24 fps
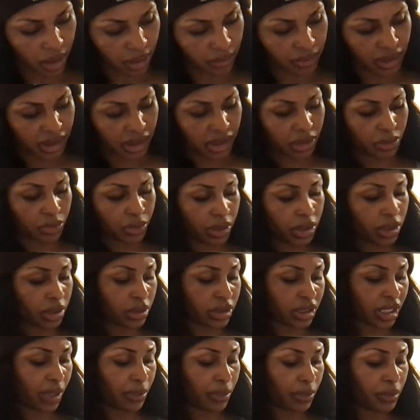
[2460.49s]
She is one of
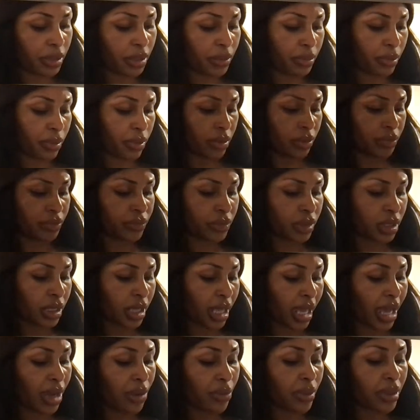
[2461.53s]
those type of people.
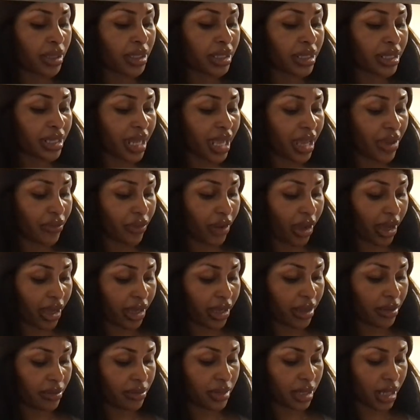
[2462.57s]
I would never.
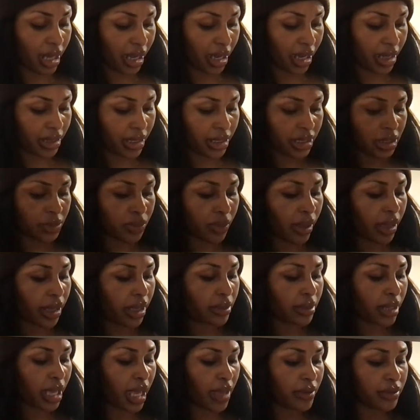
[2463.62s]
I am not. This is why
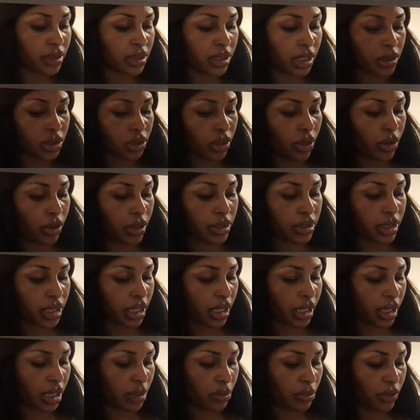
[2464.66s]
I have such a hard
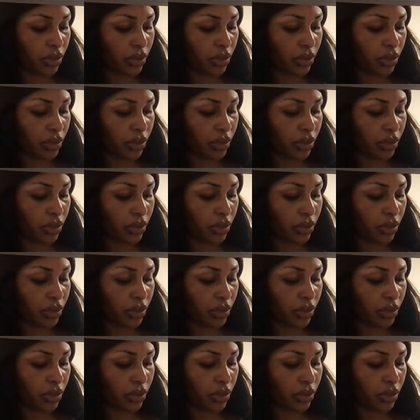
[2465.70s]
time with